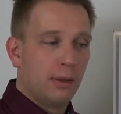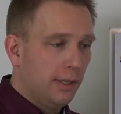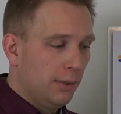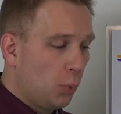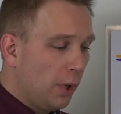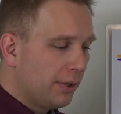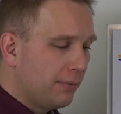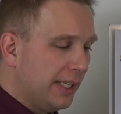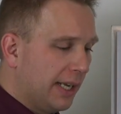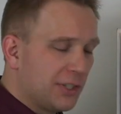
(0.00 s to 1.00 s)
Uh, one of
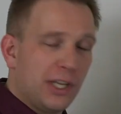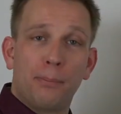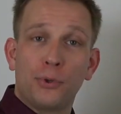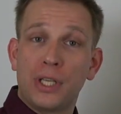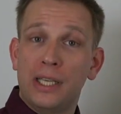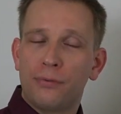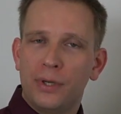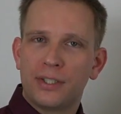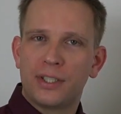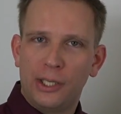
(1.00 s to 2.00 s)
the examples here, for
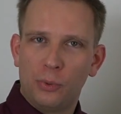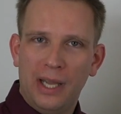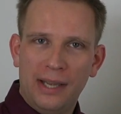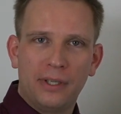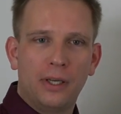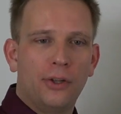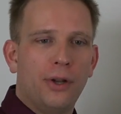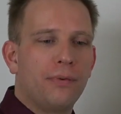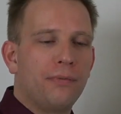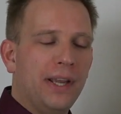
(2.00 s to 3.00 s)
instance, that you will have in a lot
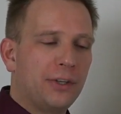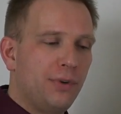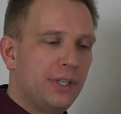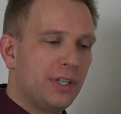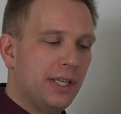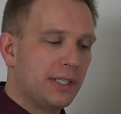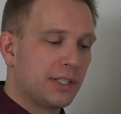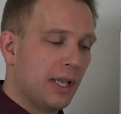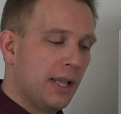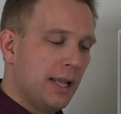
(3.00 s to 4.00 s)
of factories is